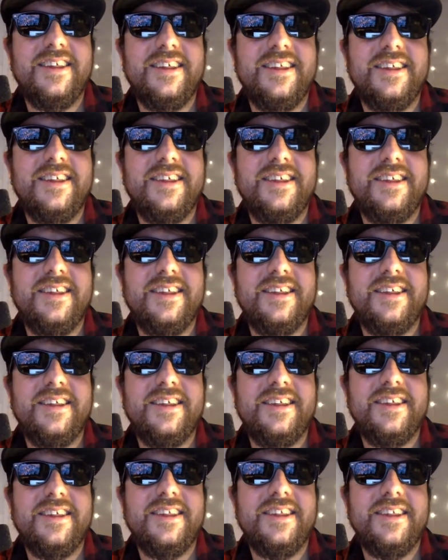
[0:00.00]

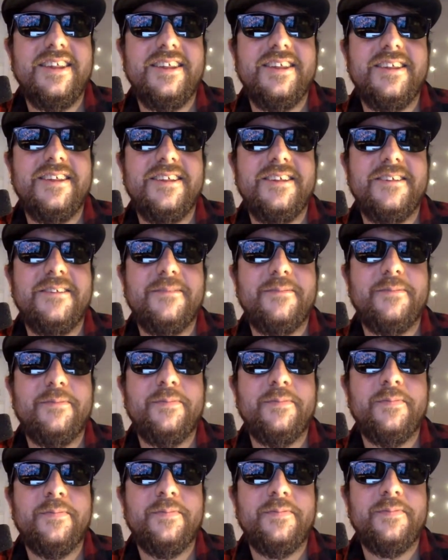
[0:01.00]

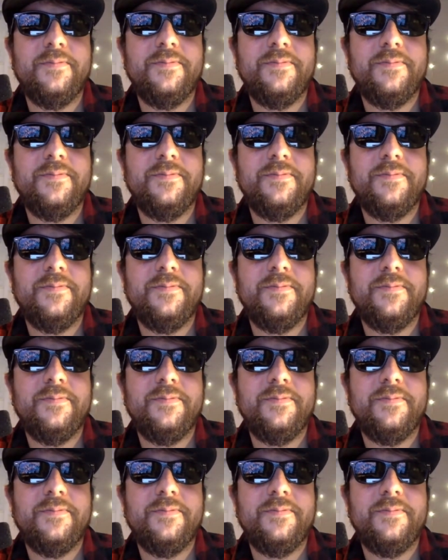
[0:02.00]
The person shown says nothing.